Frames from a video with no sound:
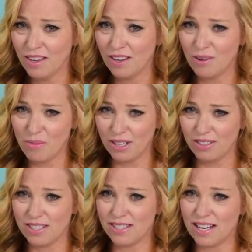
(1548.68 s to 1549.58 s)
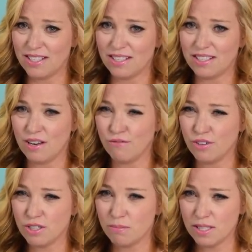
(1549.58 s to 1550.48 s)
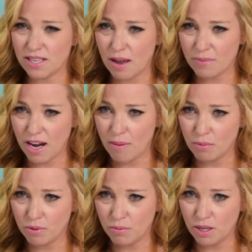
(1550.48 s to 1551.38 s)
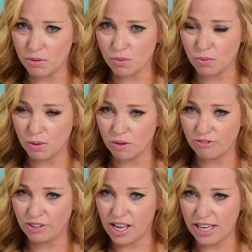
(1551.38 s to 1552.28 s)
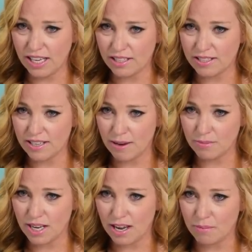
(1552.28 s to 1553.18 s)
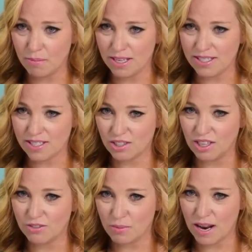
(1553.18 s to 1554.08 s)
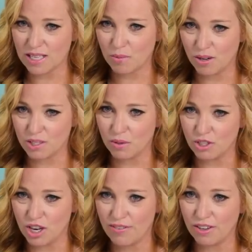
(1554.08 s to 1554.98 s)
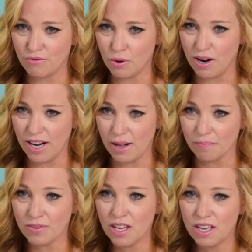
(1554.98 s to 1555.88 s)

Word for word: Oh my goodness. Desi said, first mishap that happened with me was when we were flying in same day, but my sister left her passport as we were driving at 4 a.m.